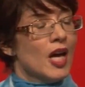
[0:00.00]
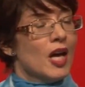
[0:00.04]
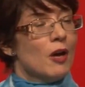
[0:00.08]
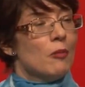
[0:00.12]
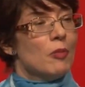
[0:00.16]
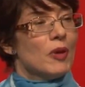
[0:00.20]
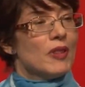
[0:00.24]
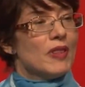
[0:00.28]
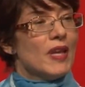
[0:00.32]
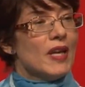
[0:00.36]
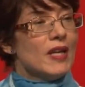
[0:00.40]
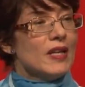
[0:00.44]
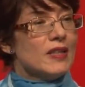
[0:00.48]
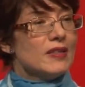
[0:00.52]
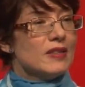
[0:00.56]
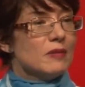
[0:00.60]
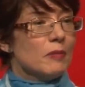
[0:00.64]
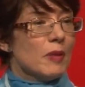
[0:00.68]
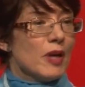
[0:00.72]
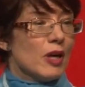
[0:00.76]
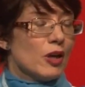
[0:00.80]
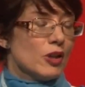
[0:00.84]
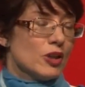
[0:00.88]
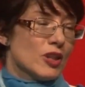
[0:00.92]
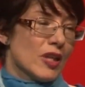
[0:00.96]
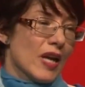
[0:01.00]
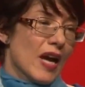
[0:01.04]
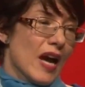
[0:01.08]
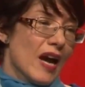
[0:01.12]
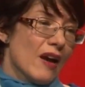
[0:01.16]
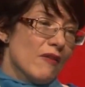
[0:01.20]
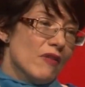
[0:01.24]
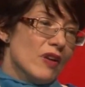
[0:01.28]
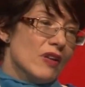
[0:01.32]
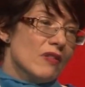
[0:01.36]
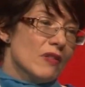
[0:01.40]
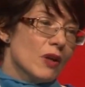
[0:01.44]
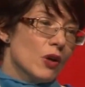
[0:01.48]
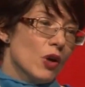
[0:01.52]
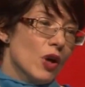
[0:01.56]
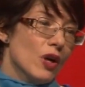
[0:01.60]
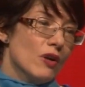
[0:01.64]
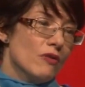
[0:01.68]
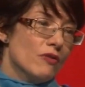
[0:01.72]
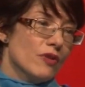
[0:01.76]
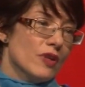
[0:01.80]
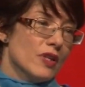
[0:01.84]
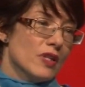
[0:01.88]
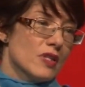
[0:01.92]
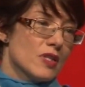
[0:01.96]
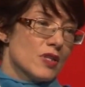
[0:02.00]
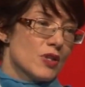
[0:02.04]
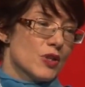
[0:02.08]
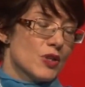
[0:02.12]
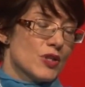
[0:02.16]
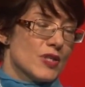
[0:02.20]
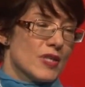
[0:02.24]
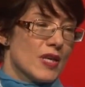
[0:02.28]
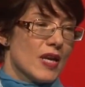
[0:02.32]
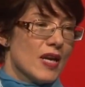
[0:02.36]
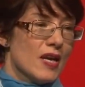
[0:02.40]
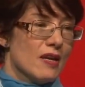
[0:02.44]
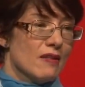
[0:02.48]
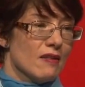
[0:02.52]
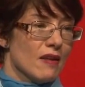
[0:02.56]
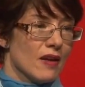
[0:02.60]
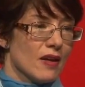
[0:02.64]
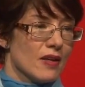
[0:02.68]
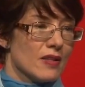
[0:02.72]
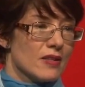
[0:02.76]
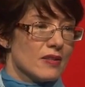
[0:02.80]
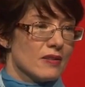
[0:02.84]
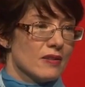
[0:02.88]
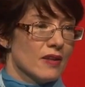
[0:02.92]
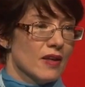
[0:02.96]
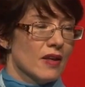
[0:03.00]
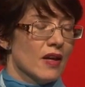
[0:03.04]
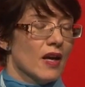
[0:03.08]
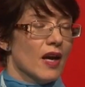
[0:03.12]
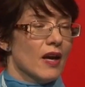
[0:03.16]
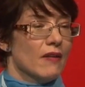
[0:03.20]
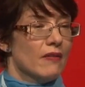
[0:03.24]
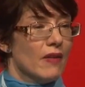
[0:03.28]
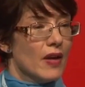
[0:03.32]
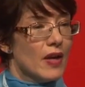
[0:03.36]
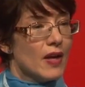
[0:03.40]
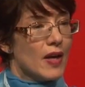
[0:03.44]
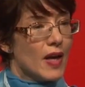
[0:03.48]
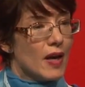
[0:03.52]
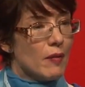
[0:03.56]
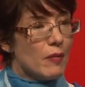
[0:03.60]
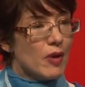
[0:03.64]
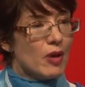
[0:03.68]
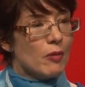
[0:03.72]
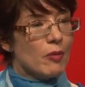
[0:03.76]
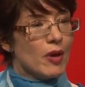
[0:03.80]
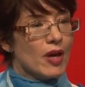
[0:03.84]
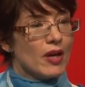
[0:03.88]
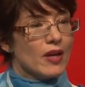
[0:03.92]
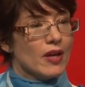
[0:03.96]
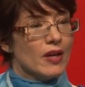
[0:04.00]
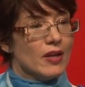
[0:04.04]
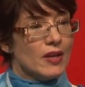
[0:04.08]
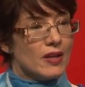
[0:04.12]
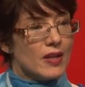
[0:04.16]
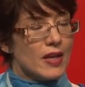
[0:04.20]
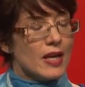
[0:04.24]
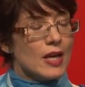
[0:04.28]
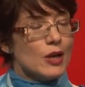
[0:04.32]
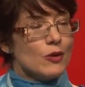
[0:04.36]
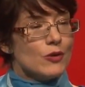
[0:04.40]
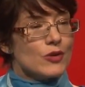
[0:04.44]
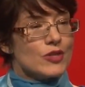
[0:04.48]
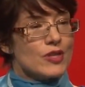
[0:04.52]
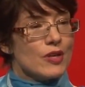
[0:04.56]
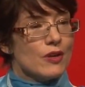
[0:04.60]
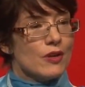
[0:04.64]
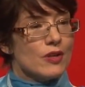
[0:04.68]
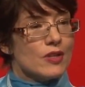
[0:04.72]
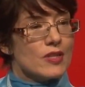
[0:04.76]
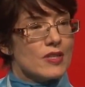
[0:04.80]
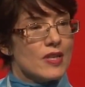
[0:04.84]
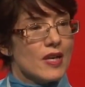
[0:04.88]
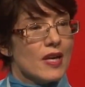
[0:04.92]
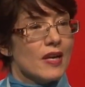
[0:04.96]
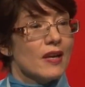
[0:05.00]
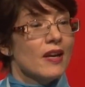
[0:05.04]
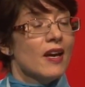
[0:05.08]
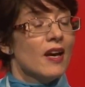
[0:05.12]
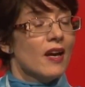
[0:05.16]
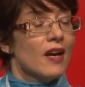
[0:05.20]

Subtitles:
But then it's about having the confidence to say that and then coming back in a day or so and saying,